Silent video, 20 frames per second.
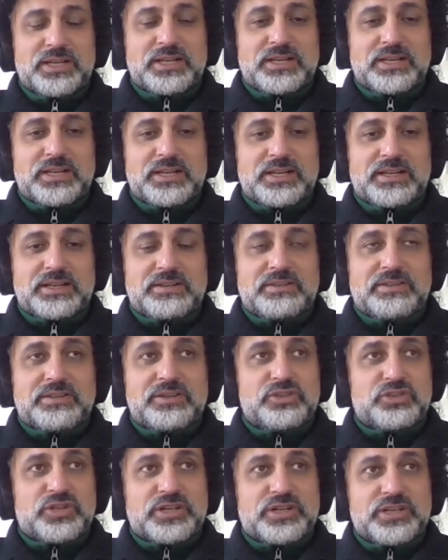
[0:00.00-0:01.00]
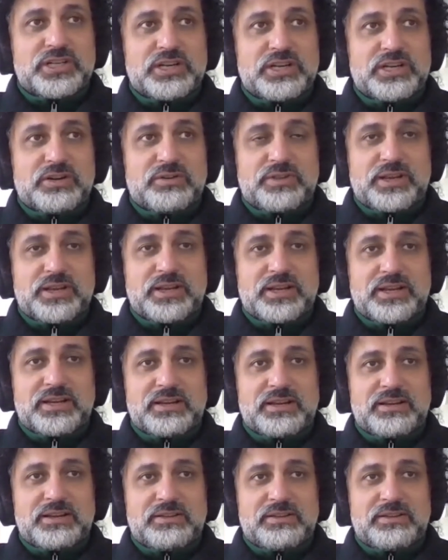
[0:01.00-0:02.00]
the journey of
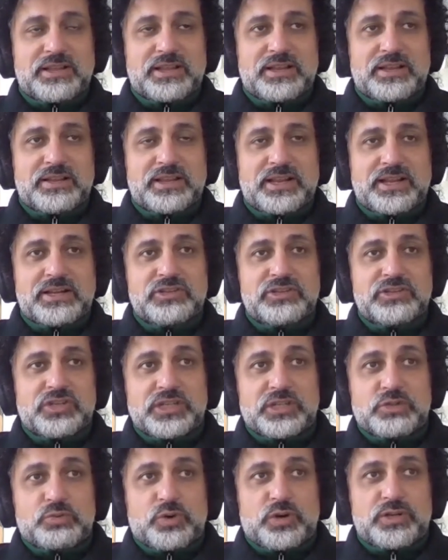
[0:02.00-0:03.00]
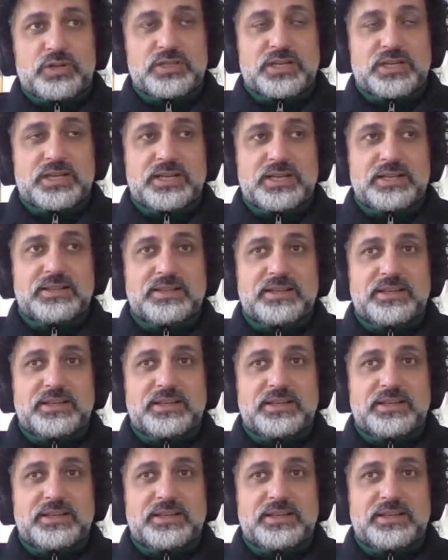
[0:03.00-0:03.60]
the Angel networks and